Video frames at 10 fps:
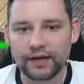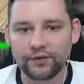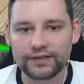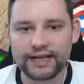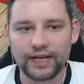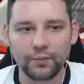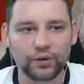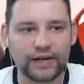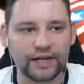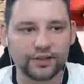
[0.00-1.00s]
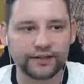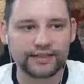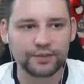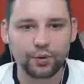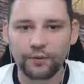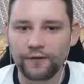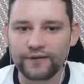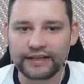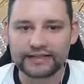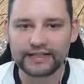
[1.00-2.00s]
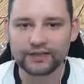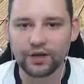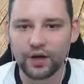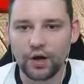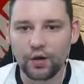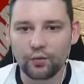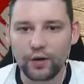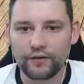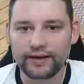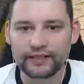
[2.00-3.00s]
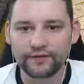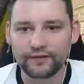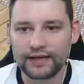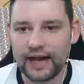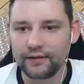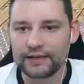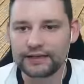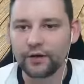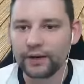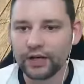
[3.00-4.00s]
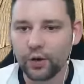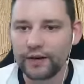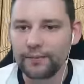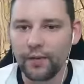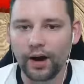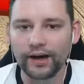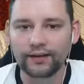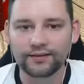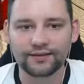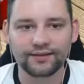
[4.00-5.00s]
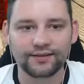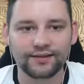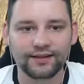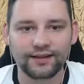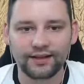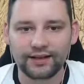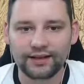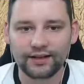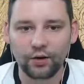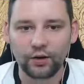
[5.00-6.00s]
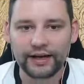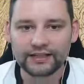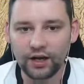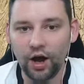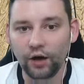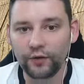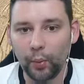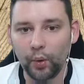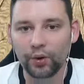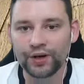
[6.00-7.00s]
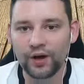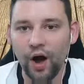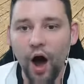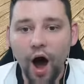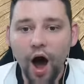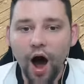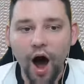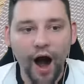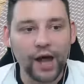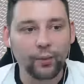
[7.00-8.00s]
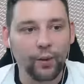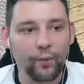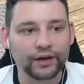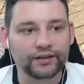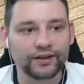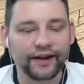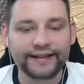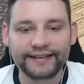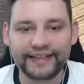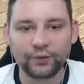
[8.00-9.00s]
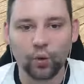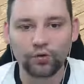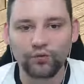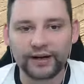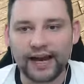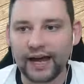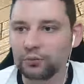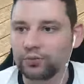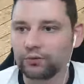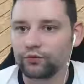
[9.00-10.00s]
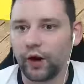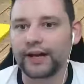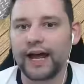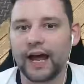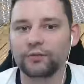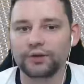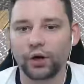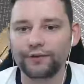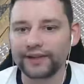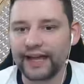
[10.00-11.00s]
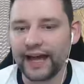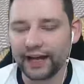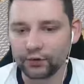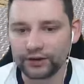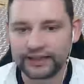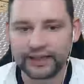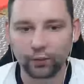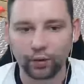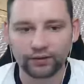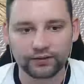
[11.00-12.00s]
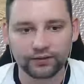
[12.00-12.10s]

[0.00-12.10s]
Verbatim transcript: There isn't any more now. So this is probably, I think this is where it is for now. Is everybody coming in mine? He's got a hoverboard. Oh, I want one. I need one right now. Right now. Don't even care. Need one.